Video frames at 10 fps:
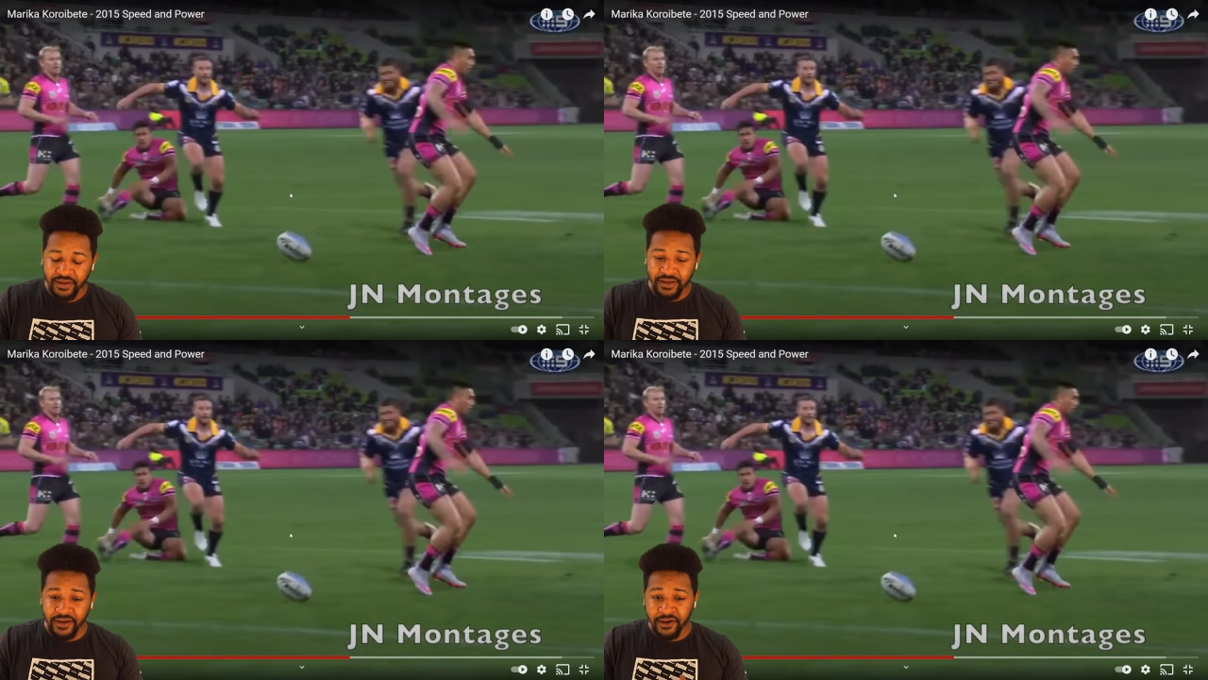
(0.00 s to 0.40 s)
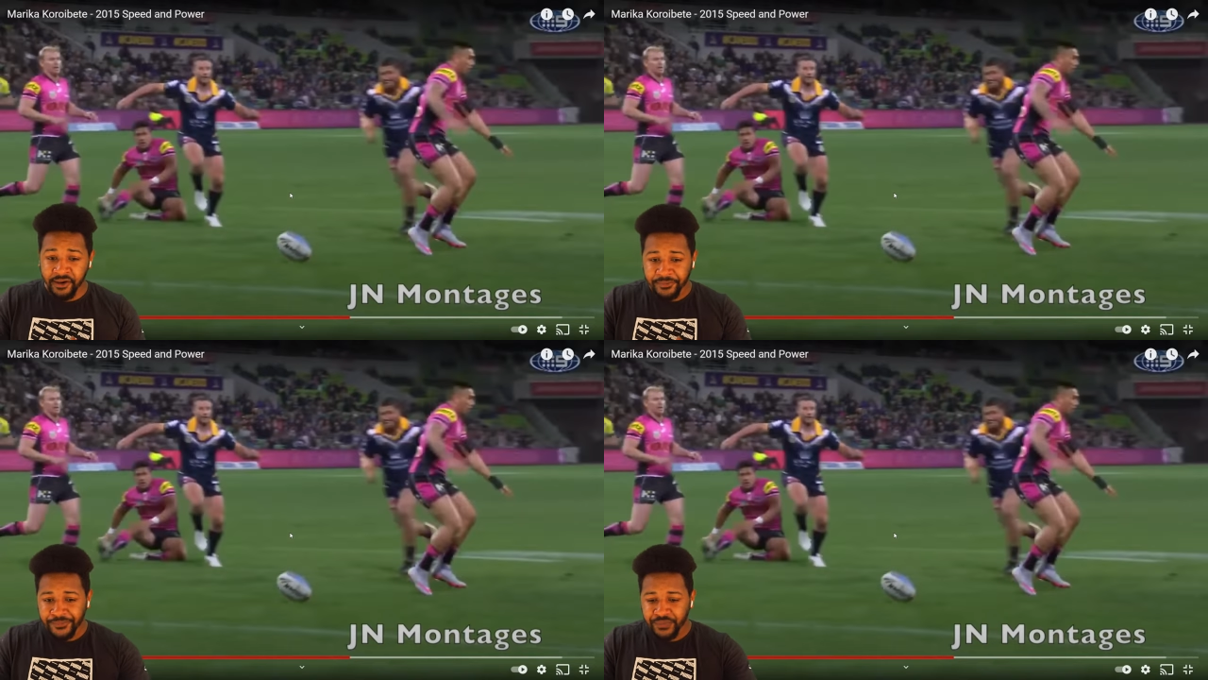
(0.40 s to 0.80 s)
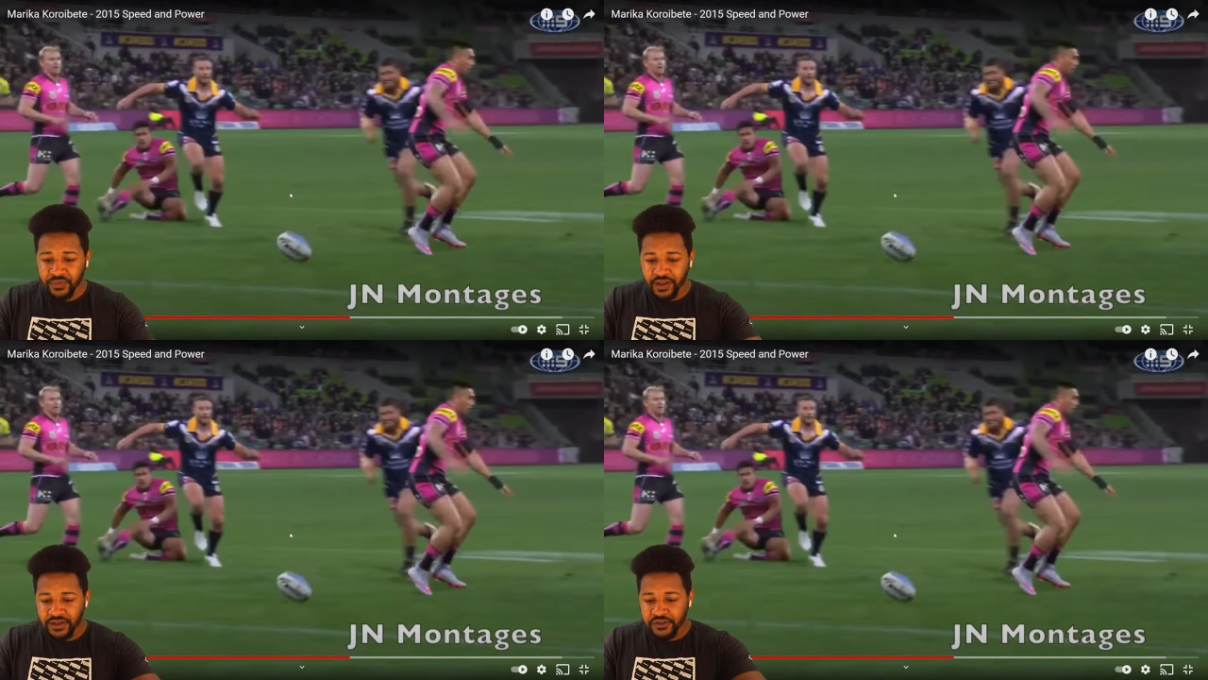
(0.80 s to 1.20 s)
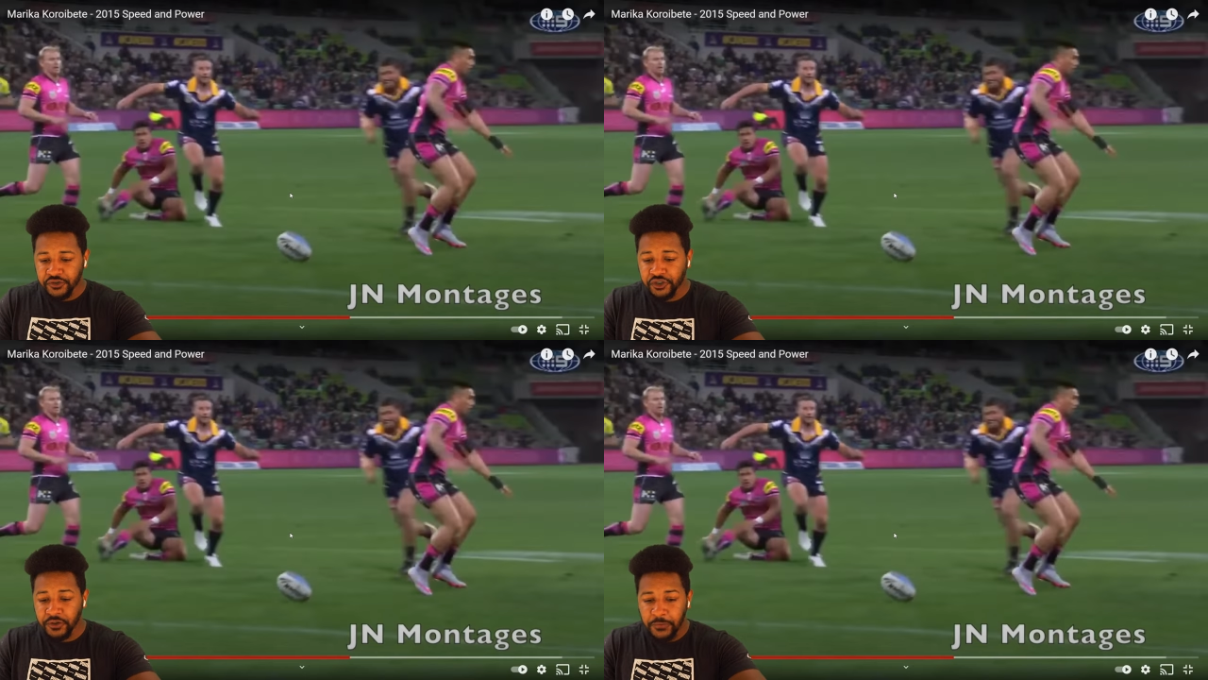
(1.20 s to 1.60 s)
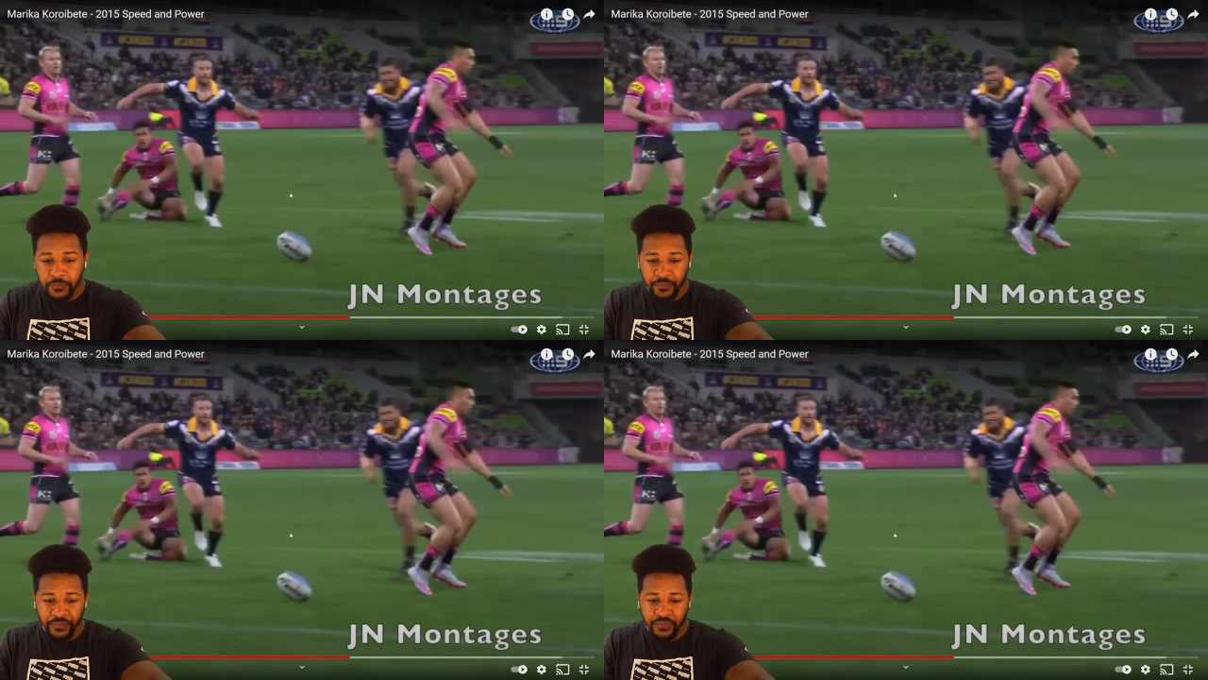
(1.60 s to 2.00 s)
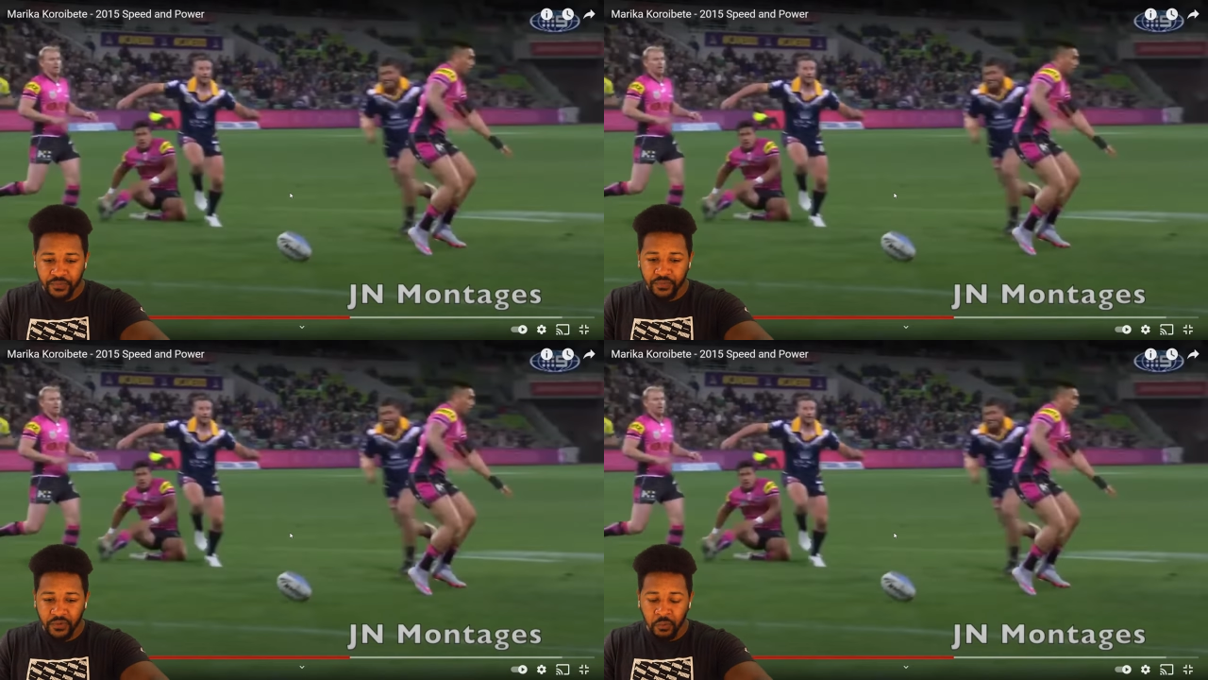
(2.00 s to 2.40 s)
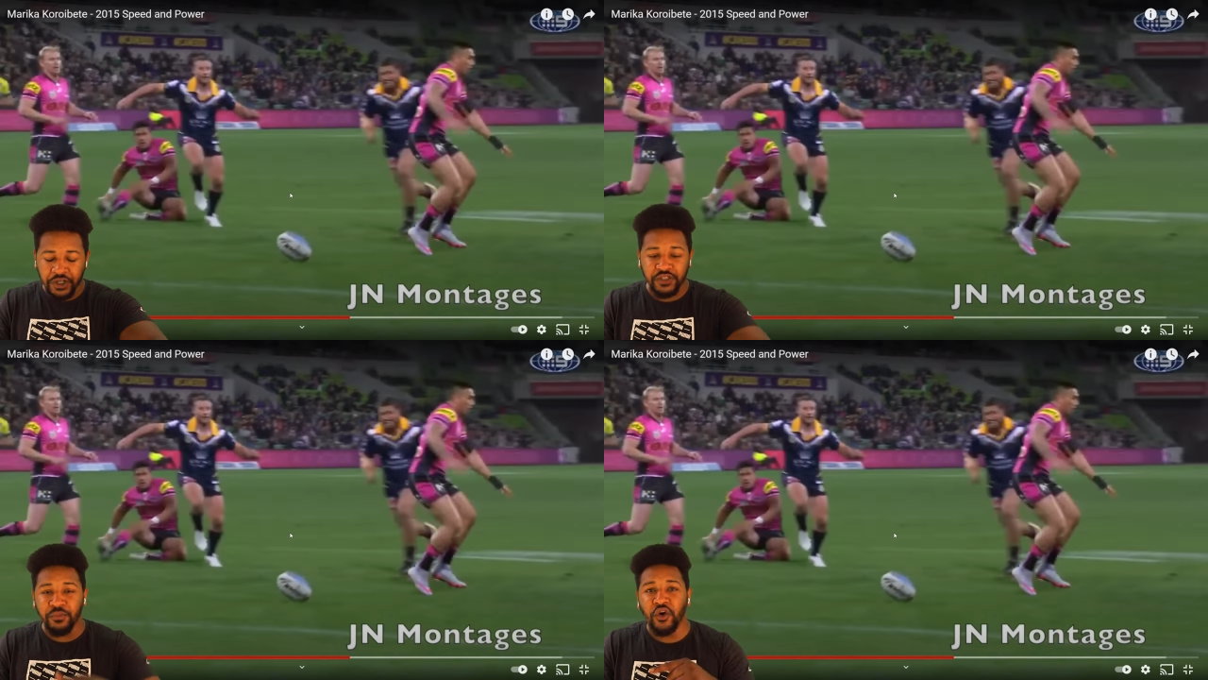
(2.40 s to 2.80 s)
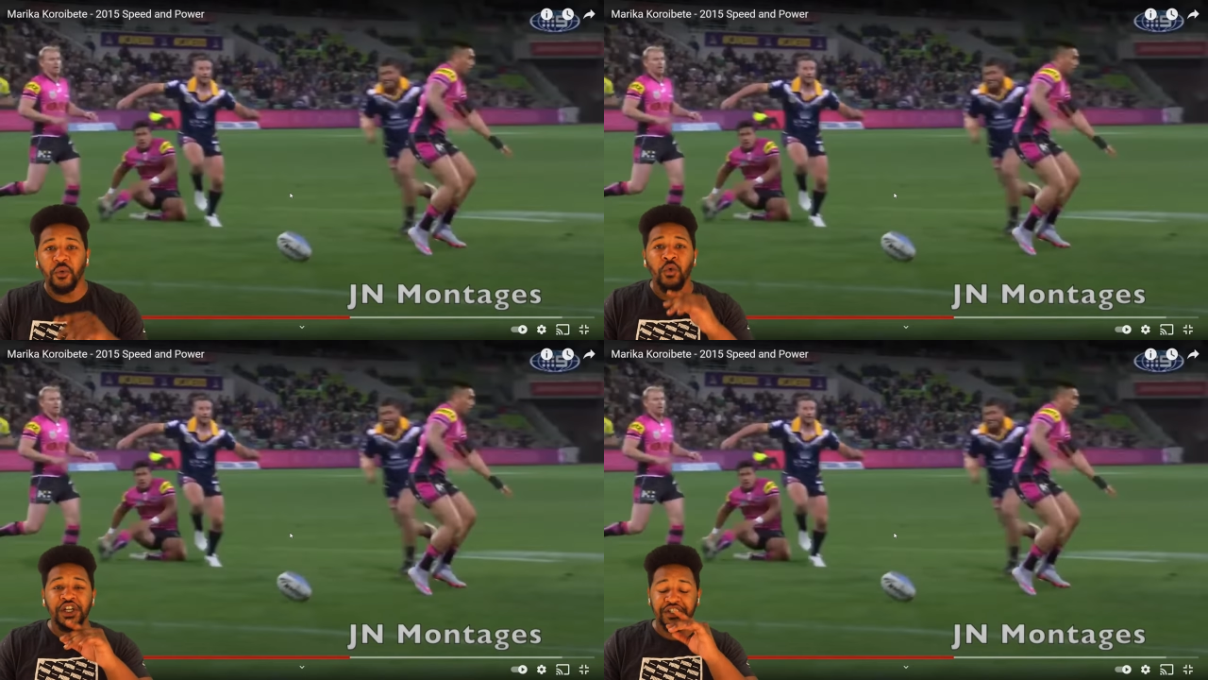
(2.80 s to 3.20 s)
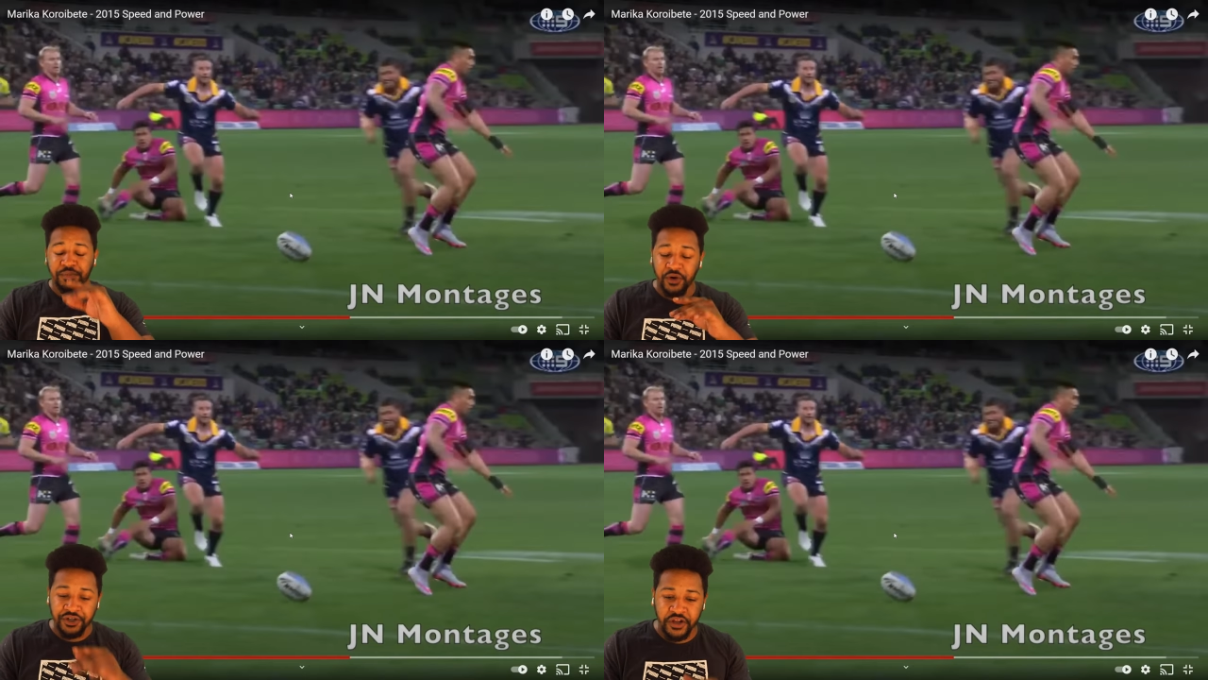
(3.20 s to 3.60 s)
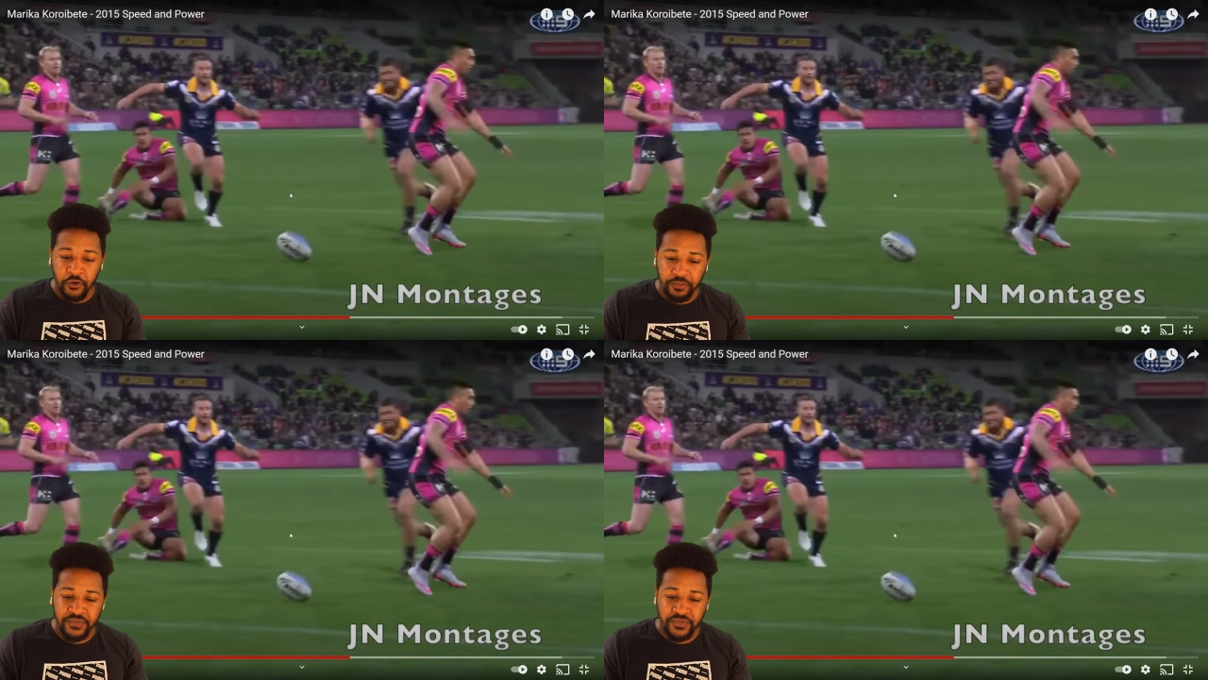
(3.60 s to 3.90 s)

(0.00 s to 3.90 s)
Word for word: Um, so what's more what's more dope?